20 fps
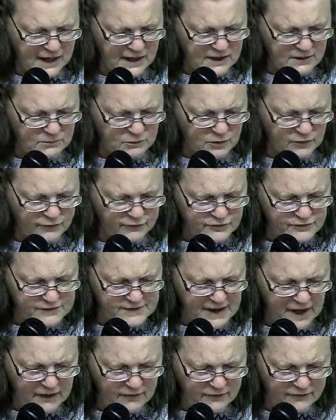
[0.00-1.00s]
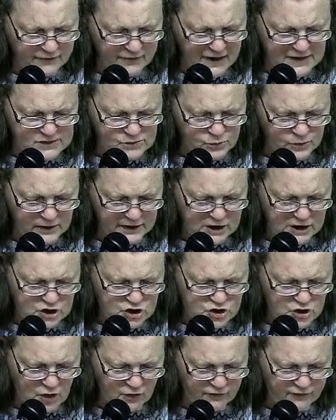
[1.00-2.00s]
animal for sacrifice, will he
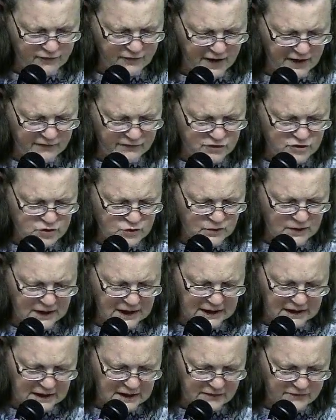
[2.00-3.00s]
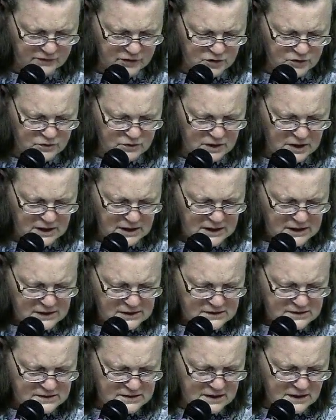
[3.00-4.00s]
show favor to any of you?
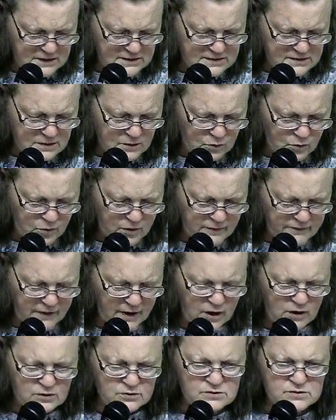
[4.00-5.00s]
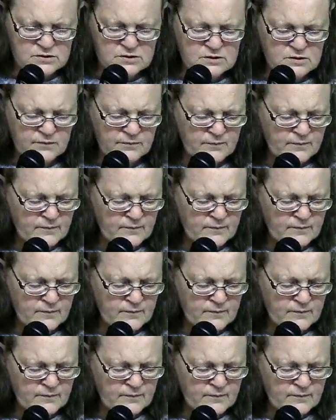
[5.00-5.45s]
says the Lord of hosts.